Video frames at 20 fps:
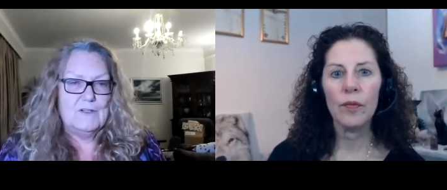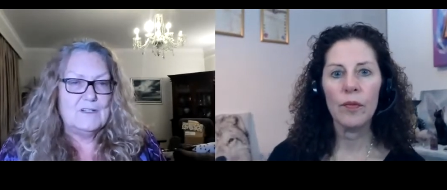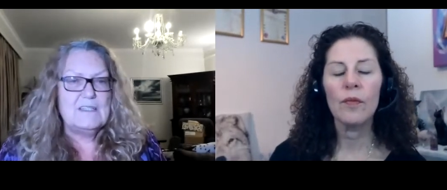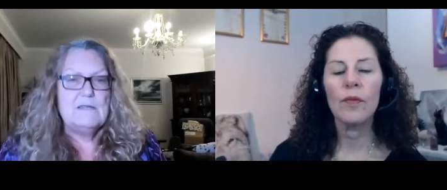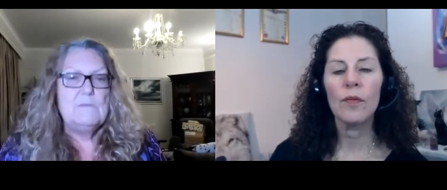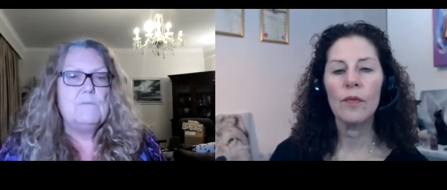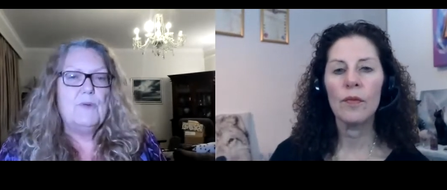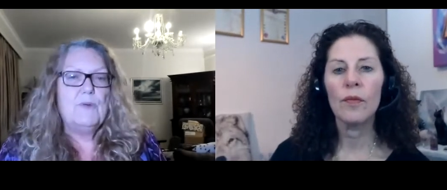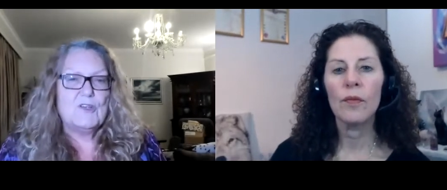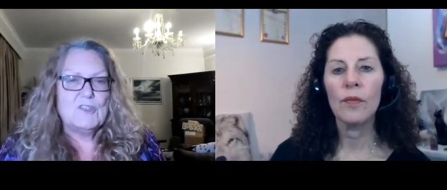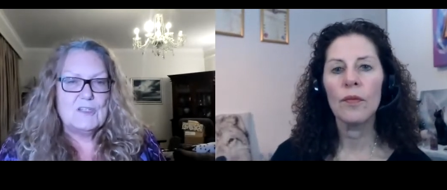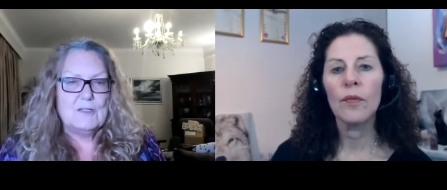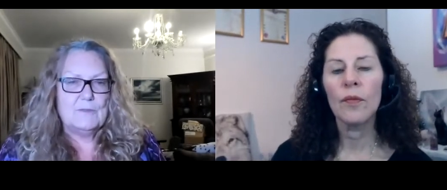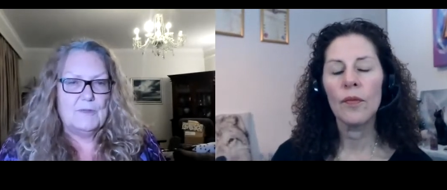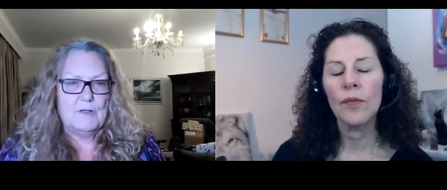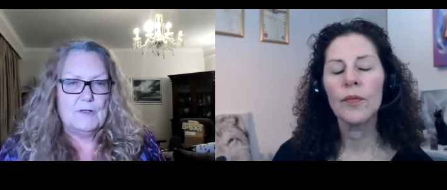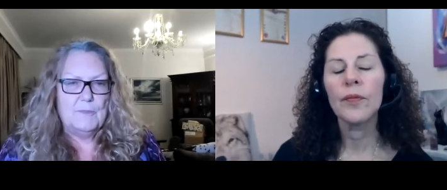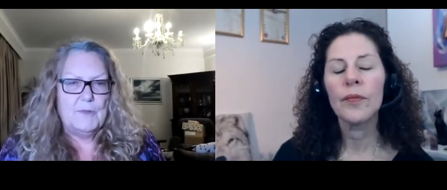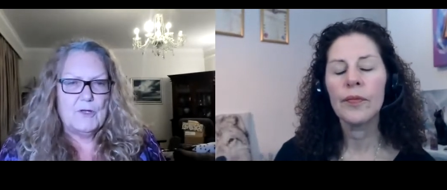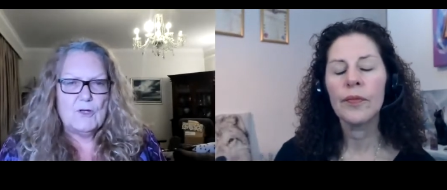Speaker 1: It's
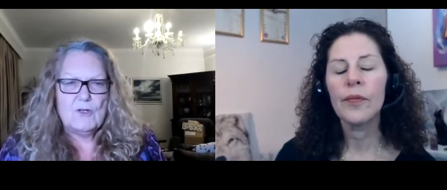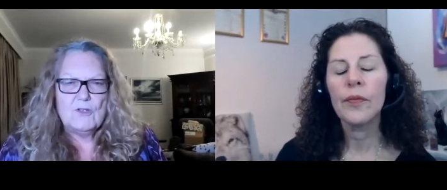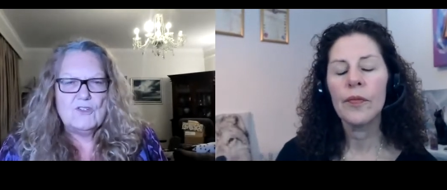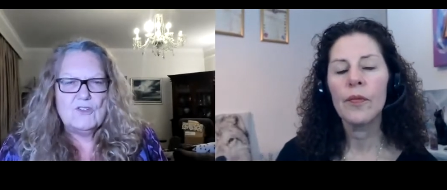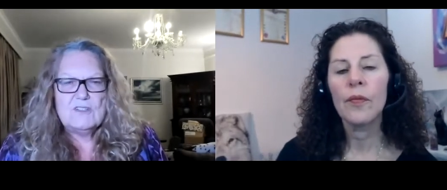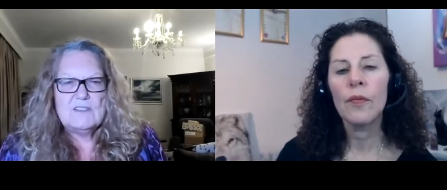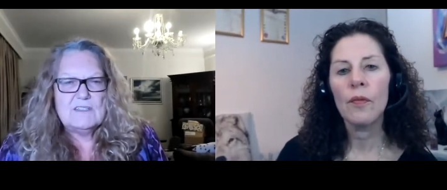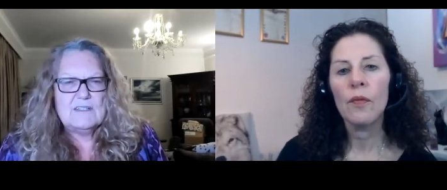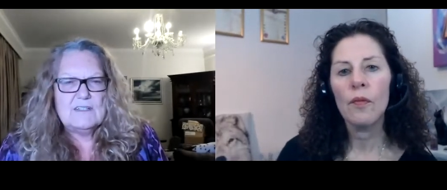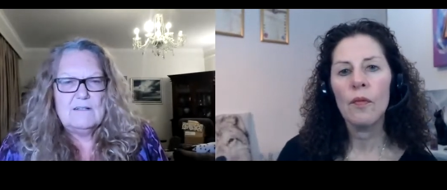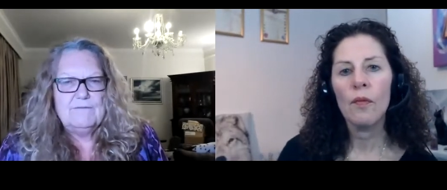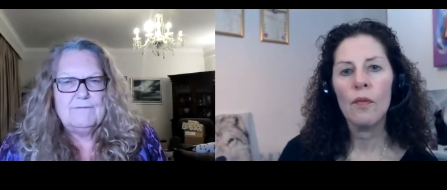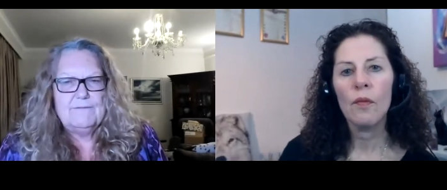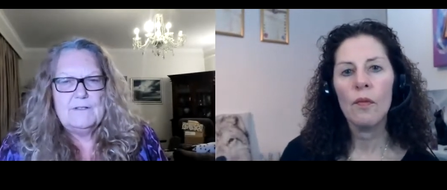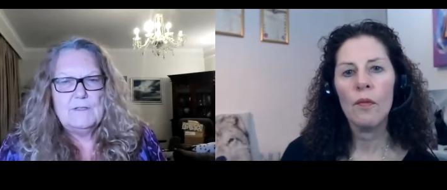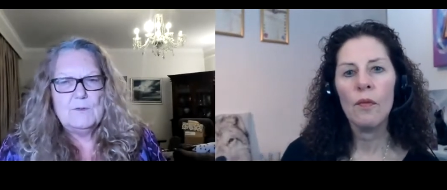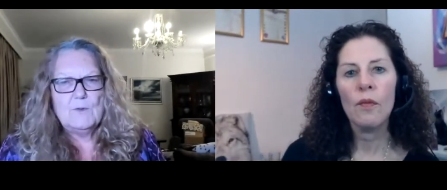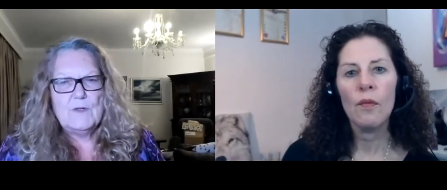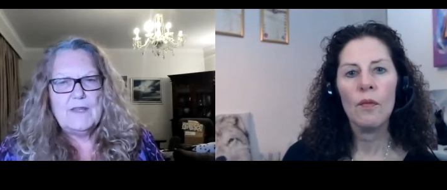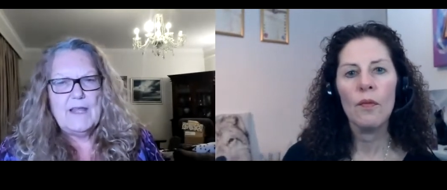impossible because you're still
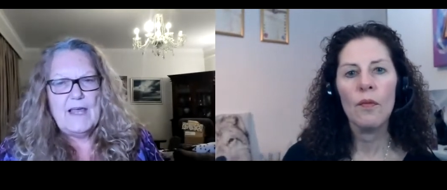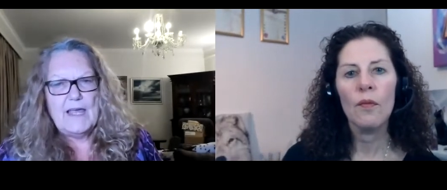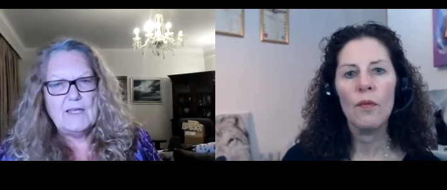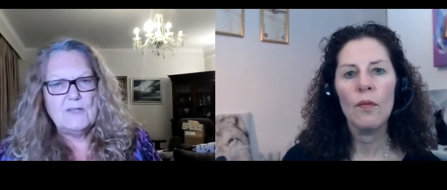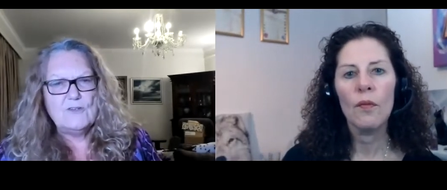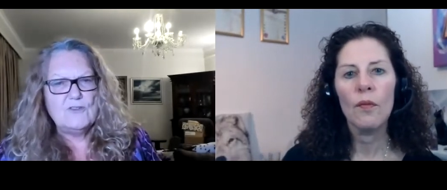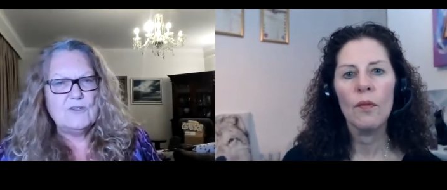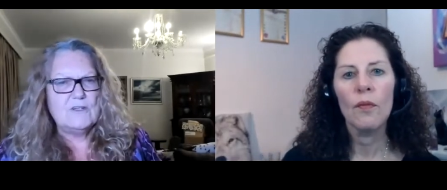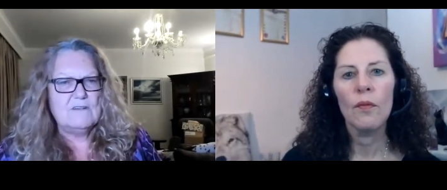filled with hatred